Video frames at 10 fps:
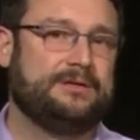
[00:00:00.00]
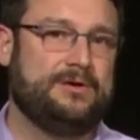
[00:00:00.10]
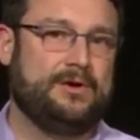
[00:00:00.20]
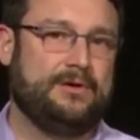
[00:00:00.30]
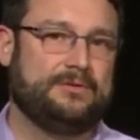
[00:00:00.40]

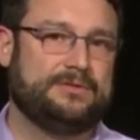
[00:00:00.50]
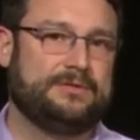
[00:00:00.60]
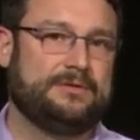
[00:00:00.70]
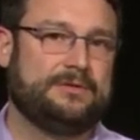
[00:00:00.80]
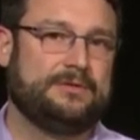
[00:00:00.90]

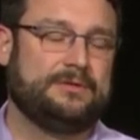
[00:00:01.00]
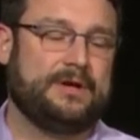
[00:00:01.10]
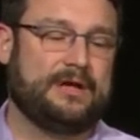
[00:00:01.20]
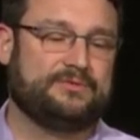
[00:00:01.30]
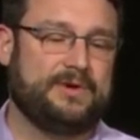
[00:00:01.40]
knows,
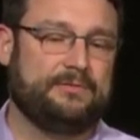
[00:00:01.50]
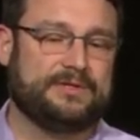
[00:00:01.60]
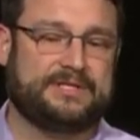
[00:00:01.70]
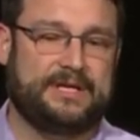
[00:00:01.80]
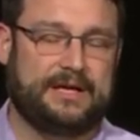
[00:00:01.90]
as we will
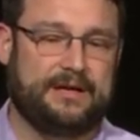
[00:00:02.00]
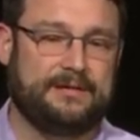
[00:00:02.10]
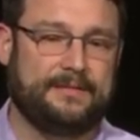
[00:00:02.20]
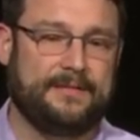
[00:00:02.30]
see.